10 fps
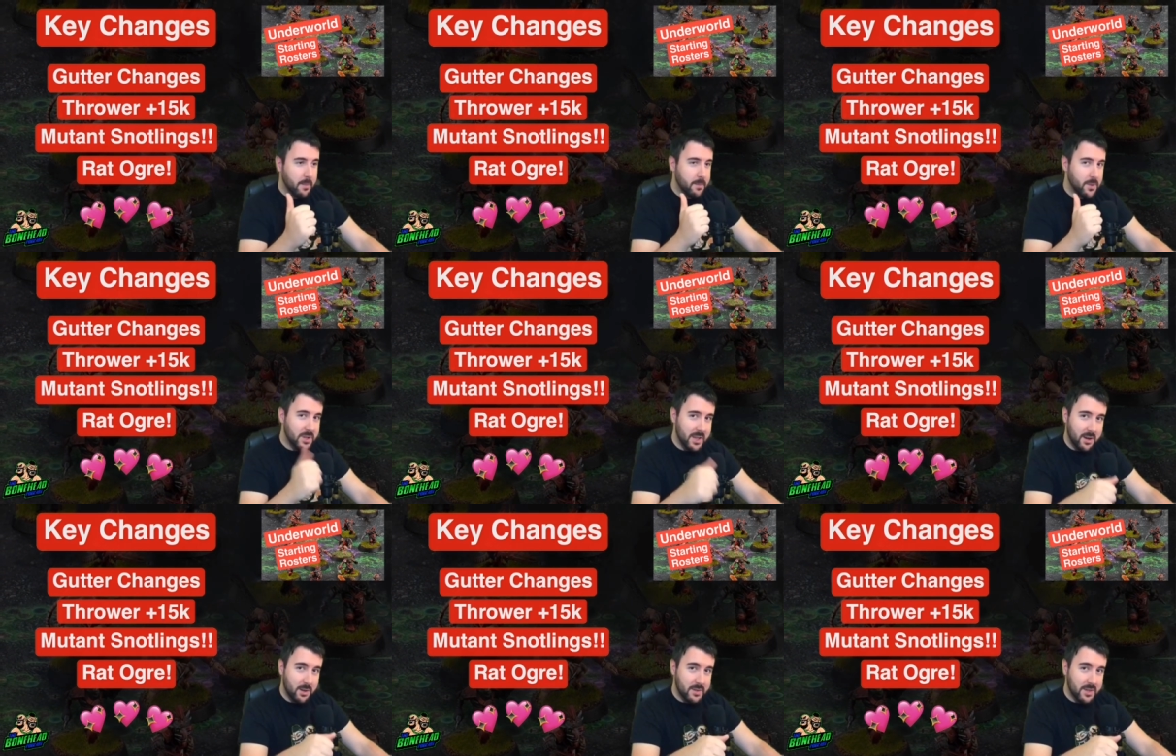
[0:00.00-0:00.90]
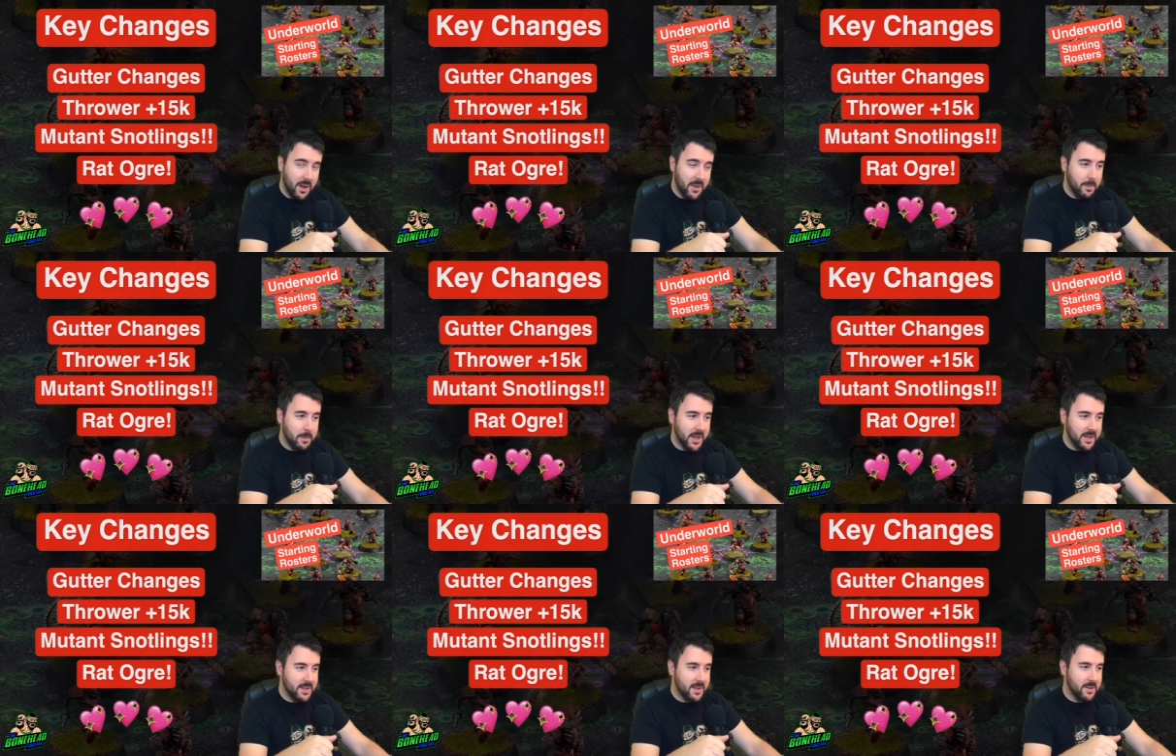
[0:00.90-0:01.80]
You did lose the other
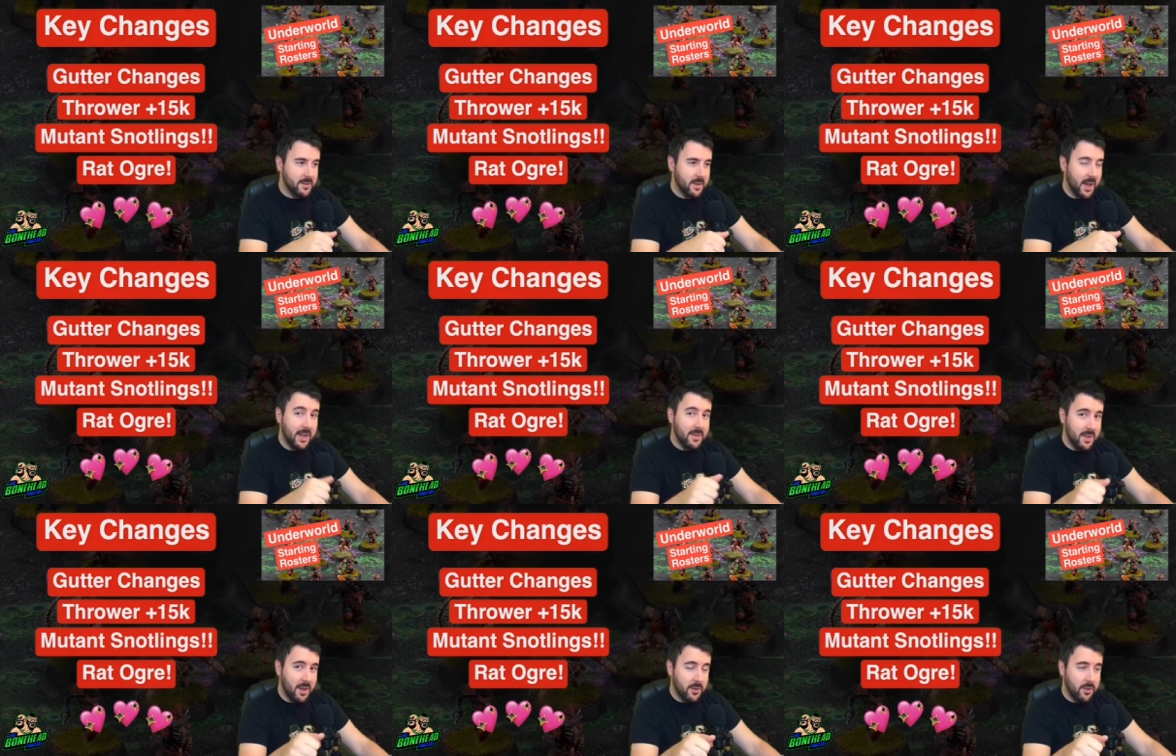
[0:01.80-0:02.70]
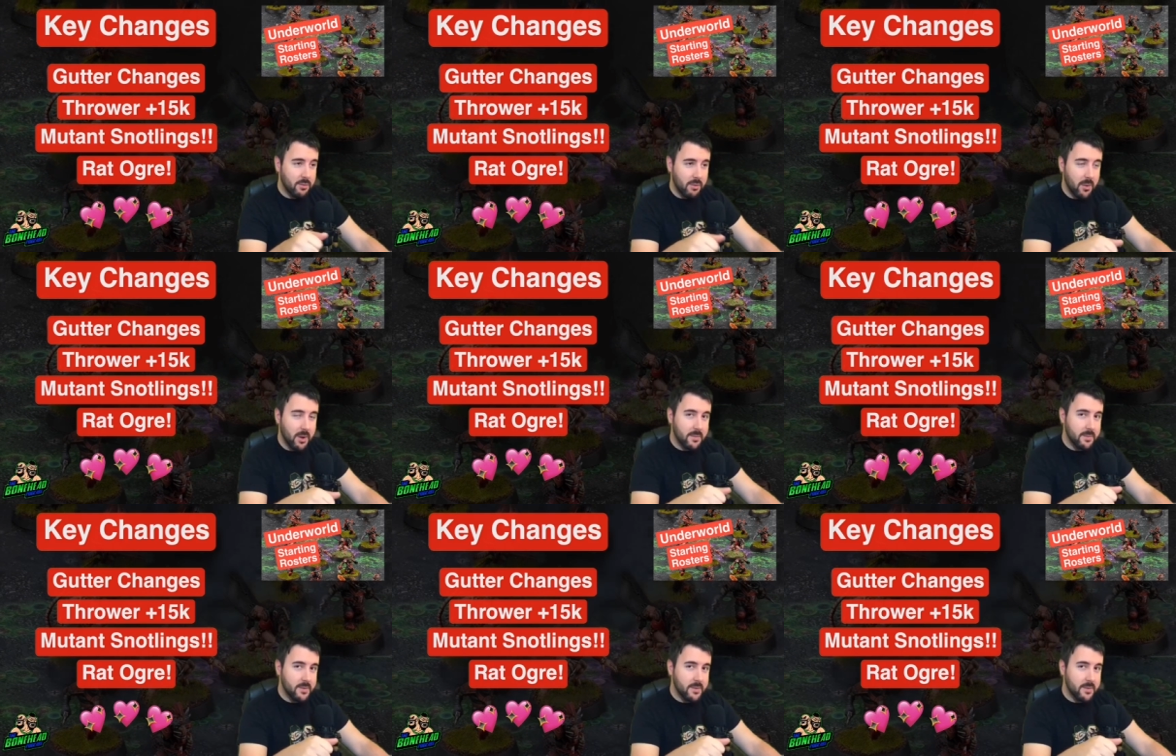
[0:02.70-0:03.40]
Blitzer and the other Thrower.